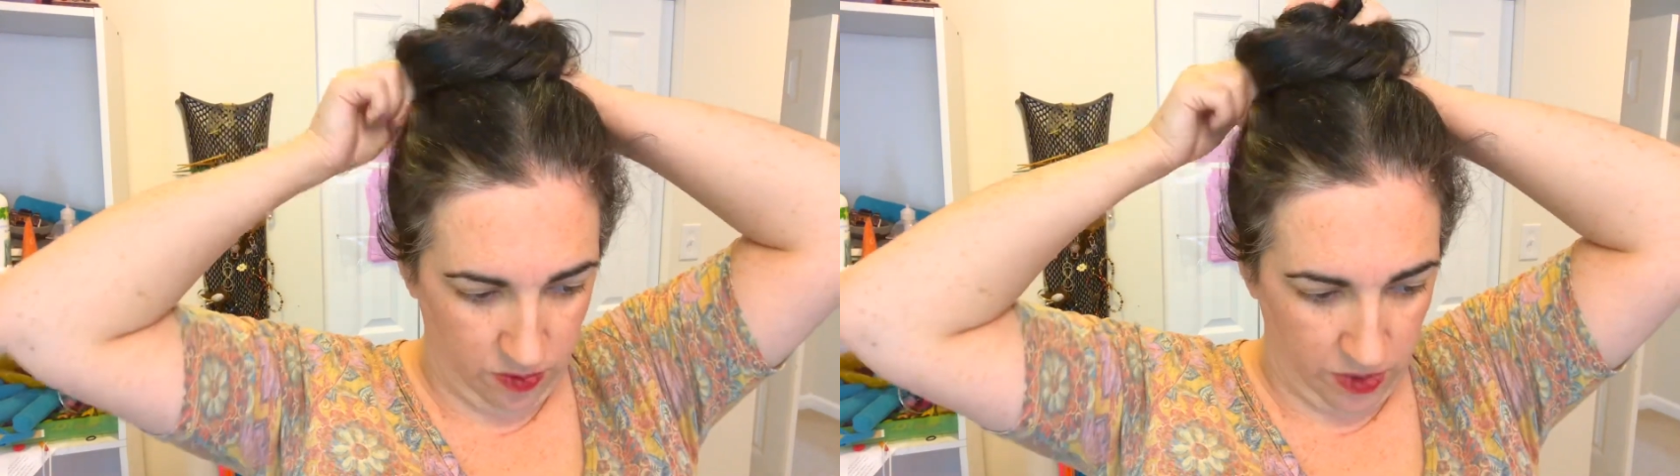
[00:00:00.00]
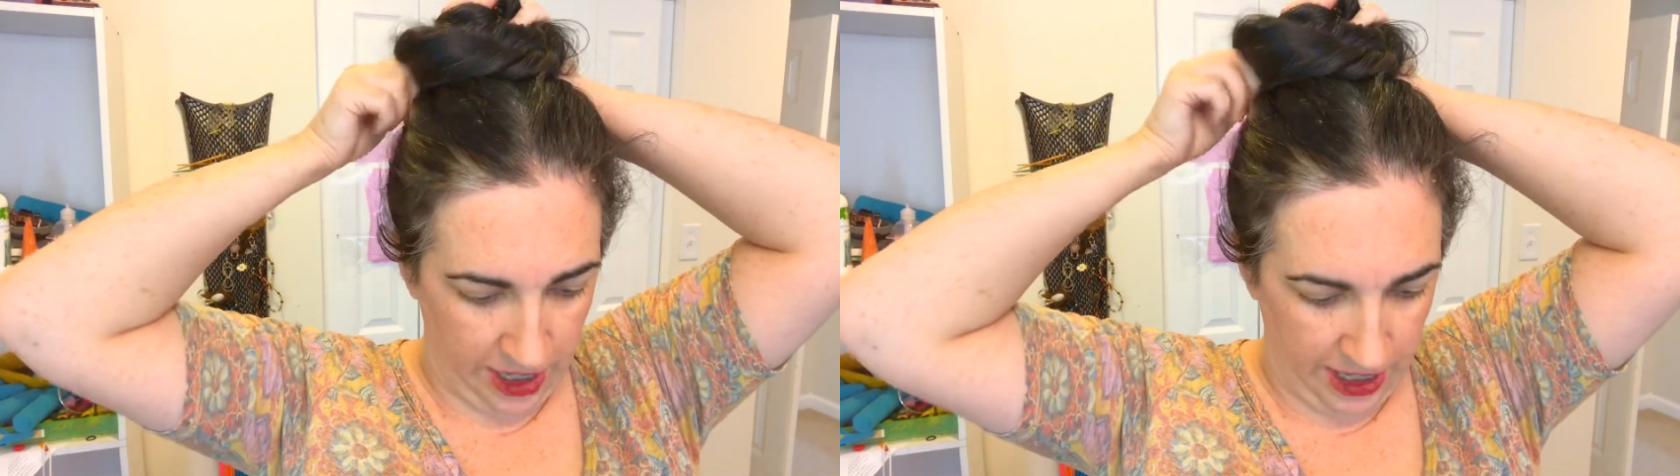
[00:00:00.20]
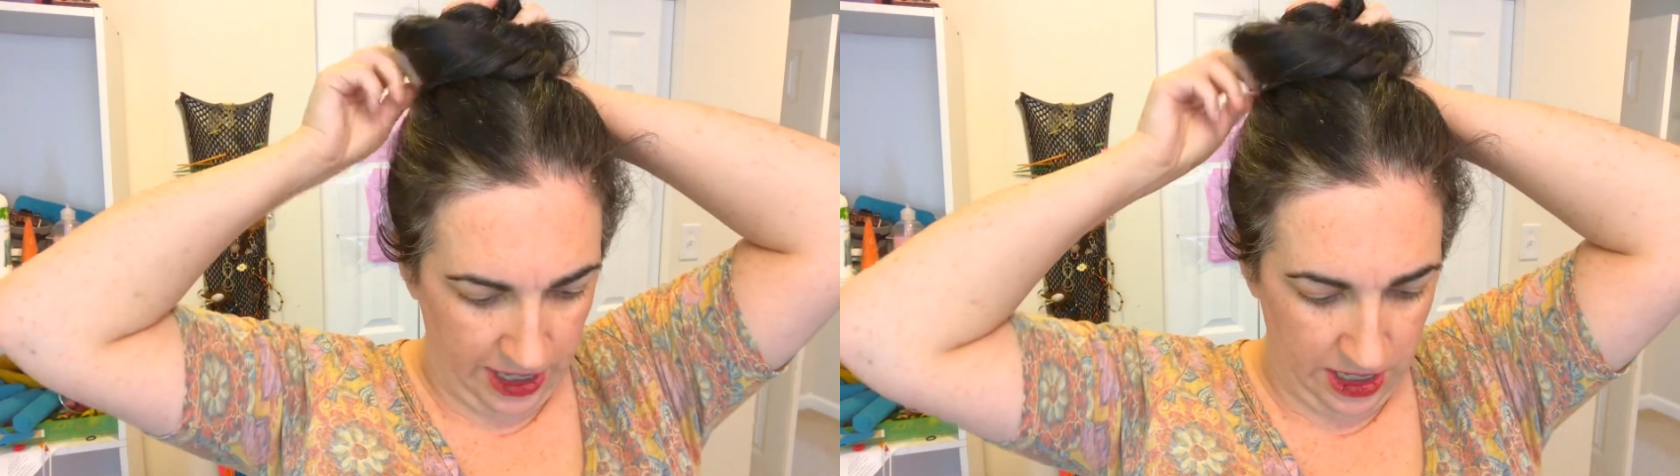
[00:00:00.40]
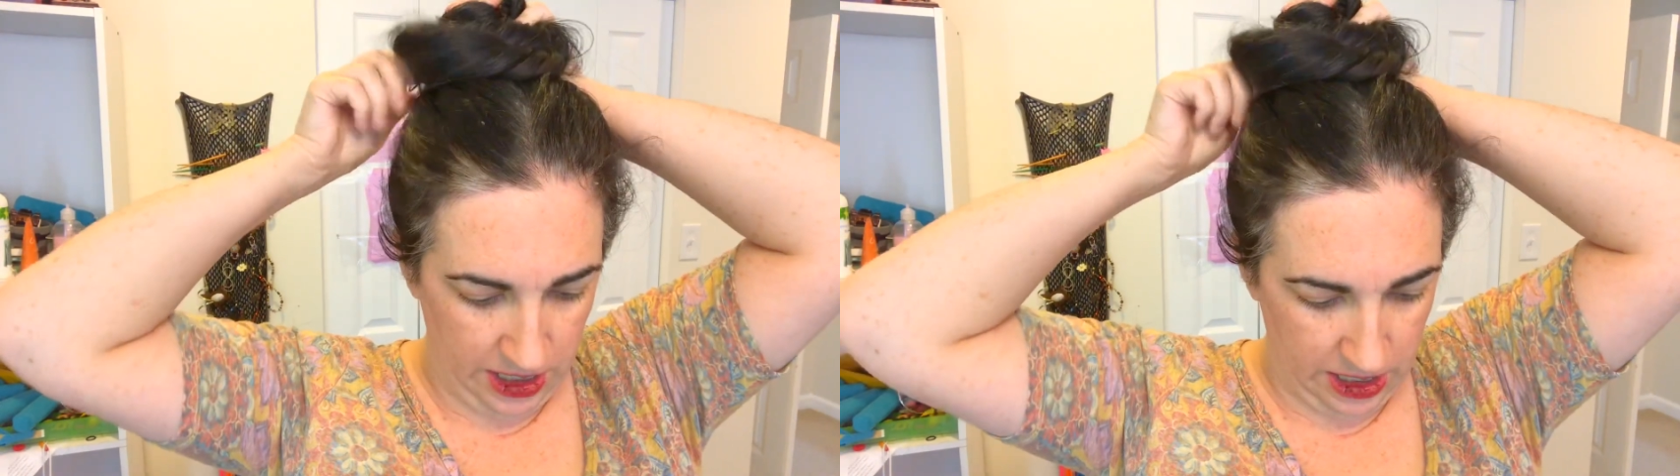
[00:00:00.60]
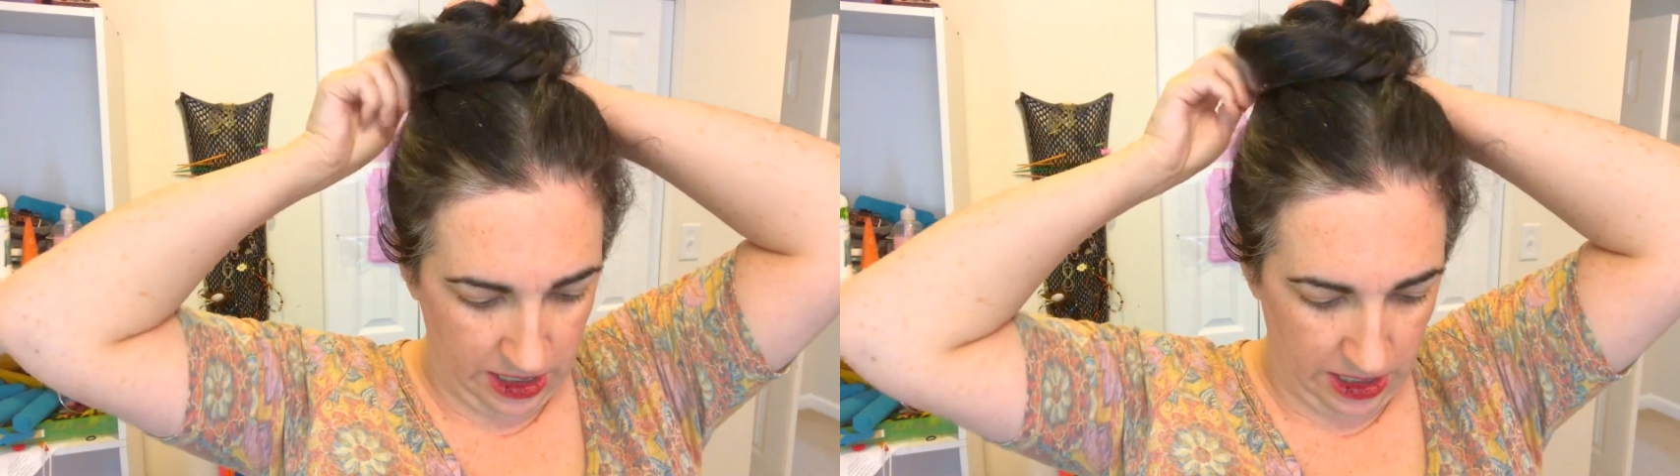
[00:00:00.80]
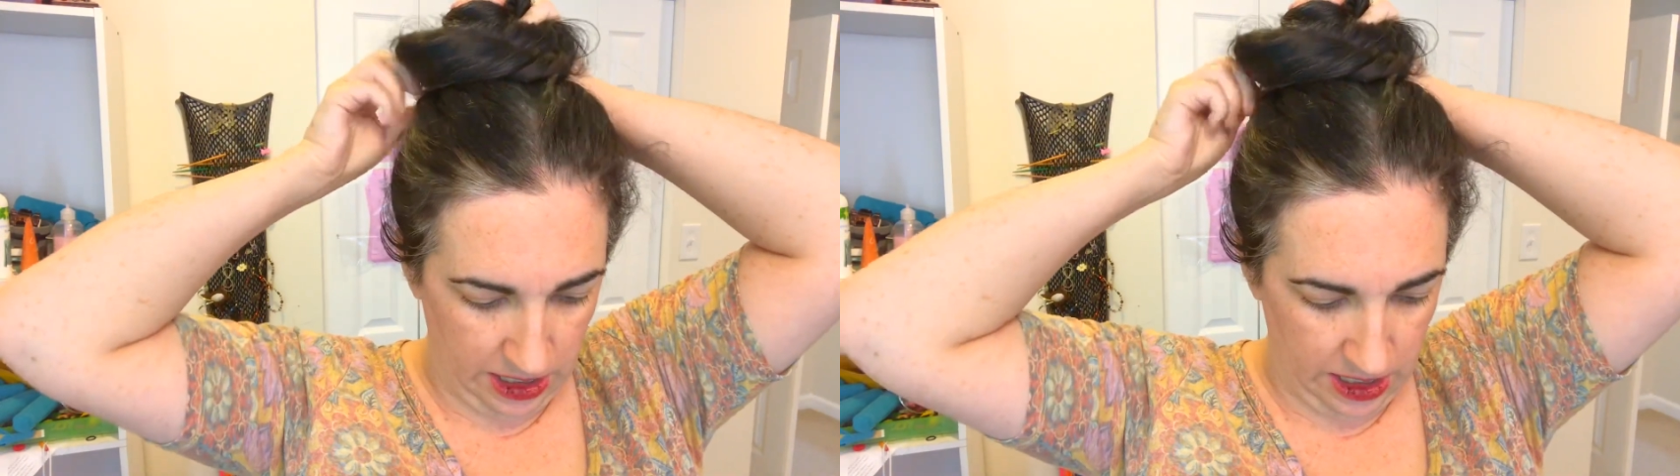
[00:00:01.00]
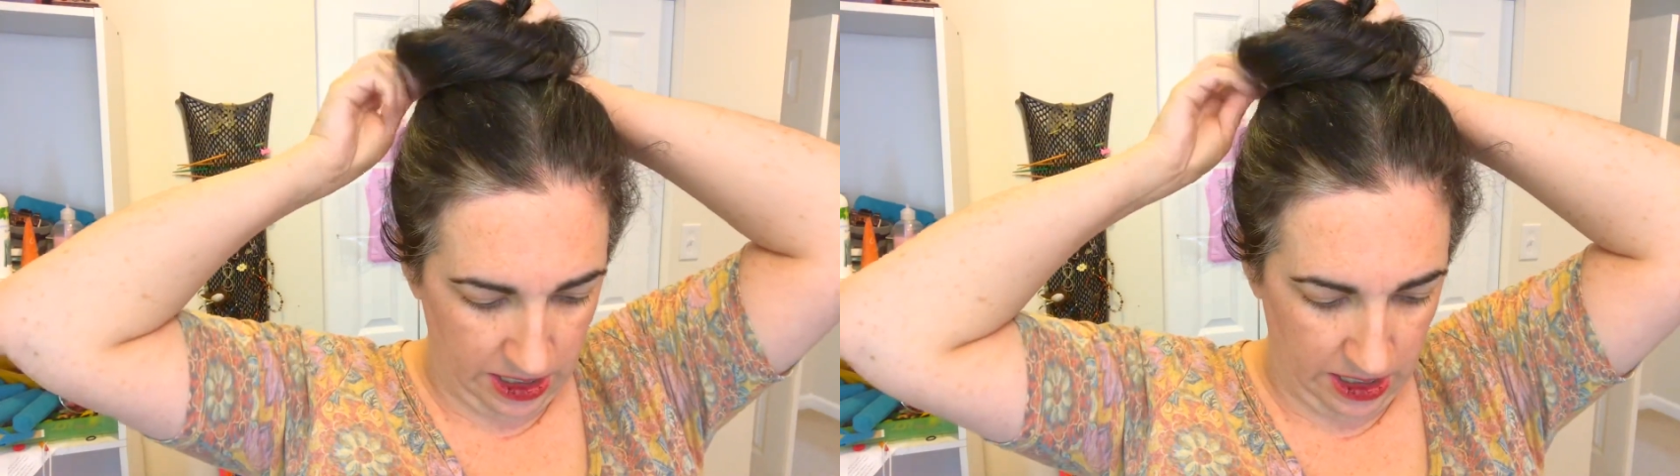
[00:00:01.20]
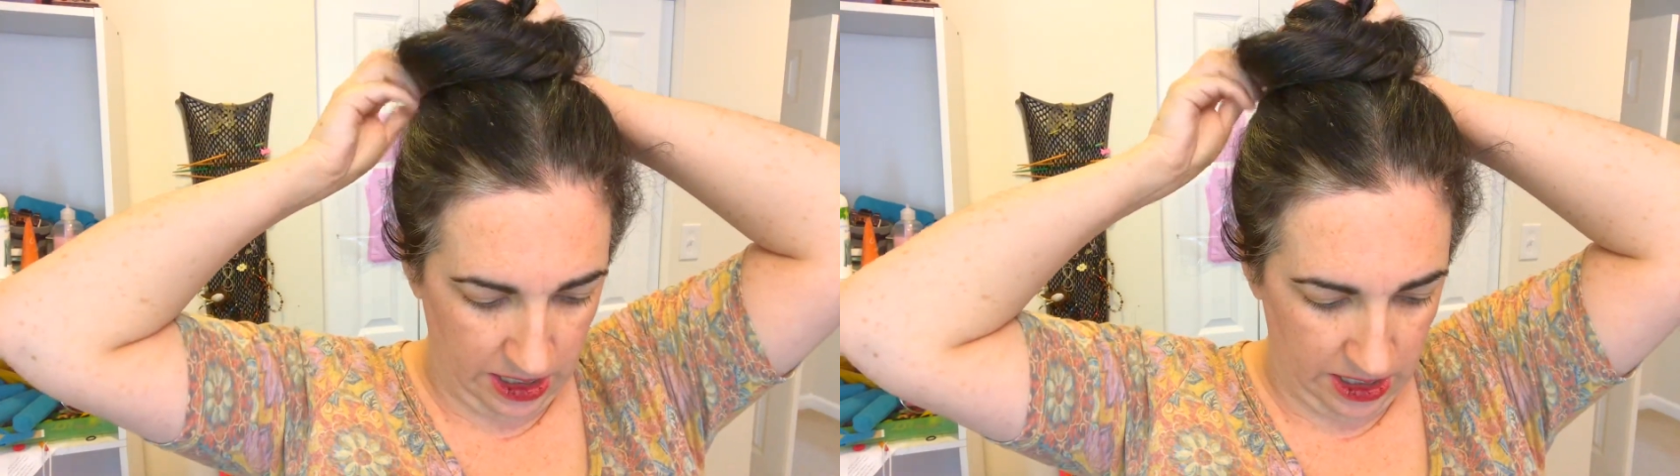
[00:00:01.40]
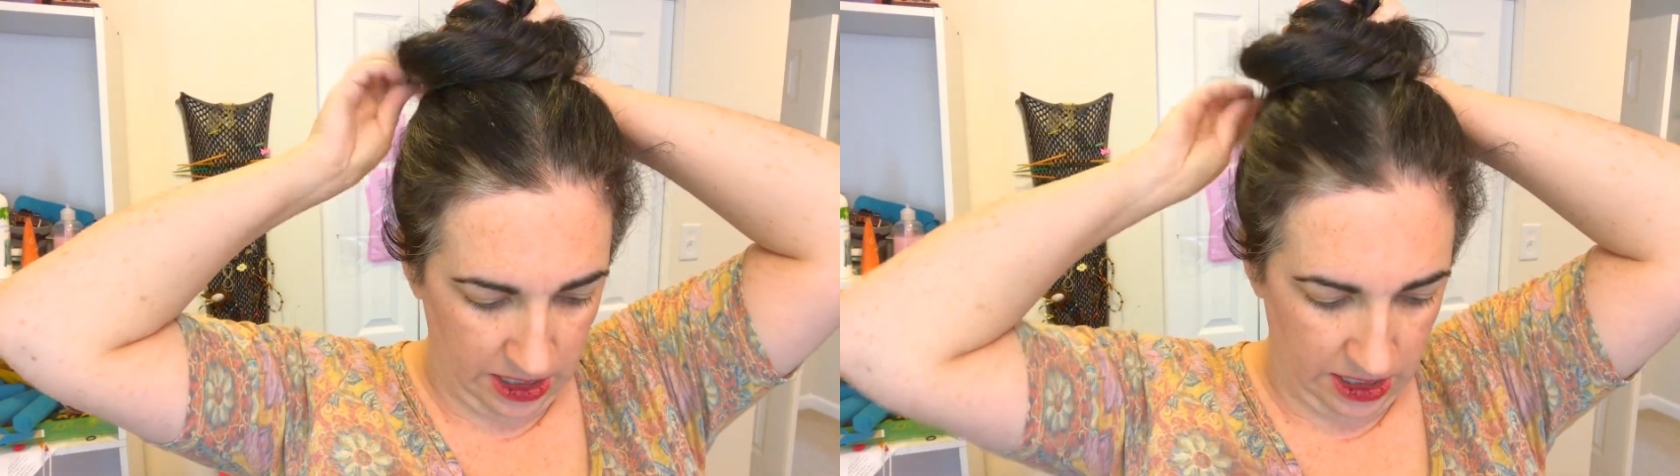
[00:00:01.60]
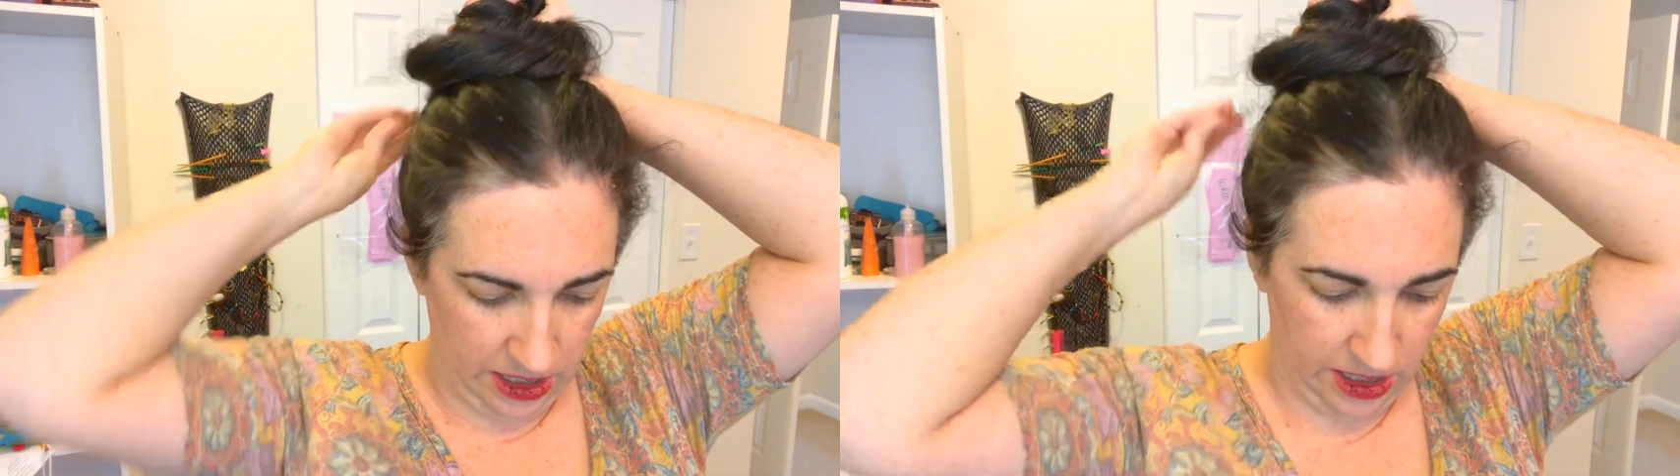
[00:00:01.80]
way
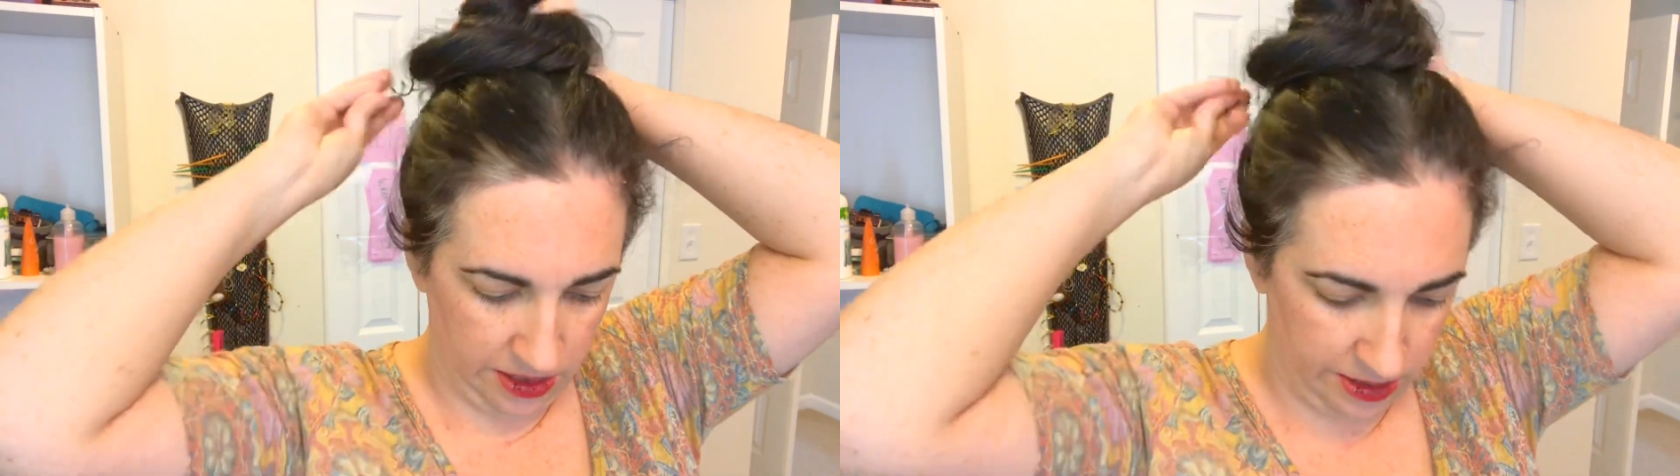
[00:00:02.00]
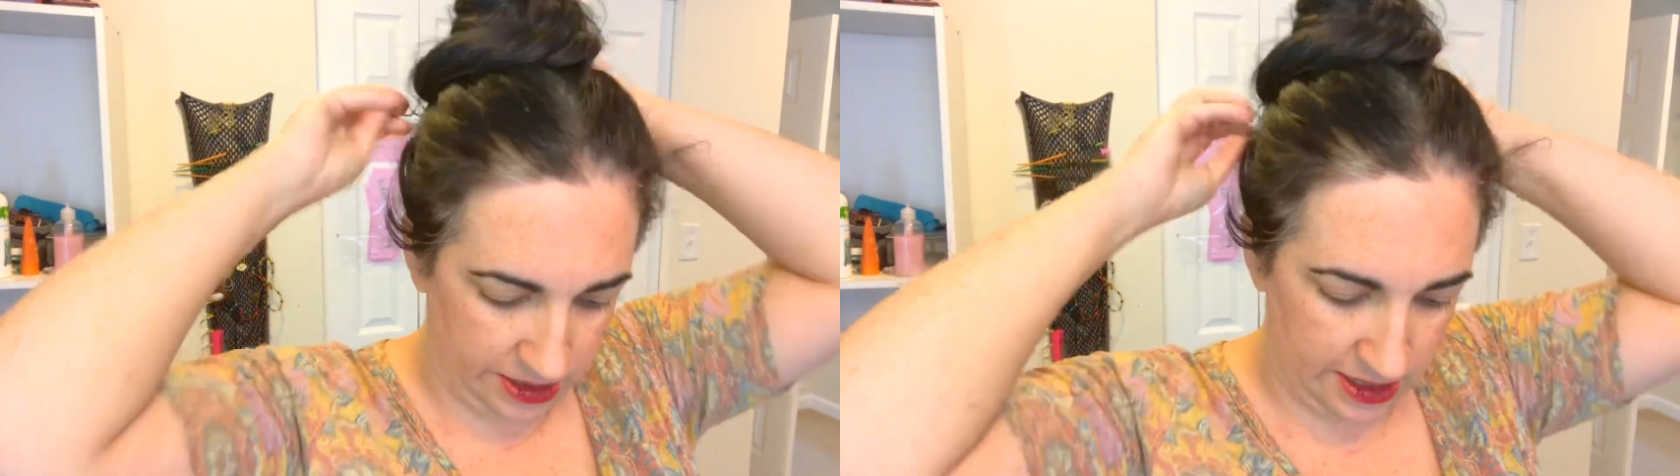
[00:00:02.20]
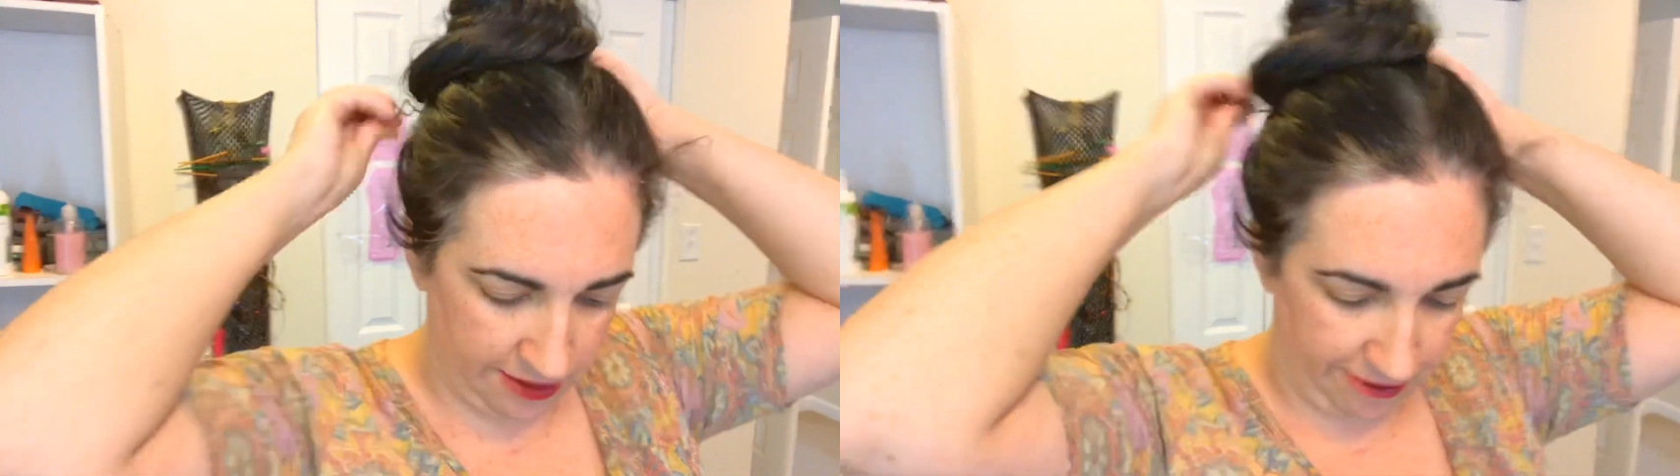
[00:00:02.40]
is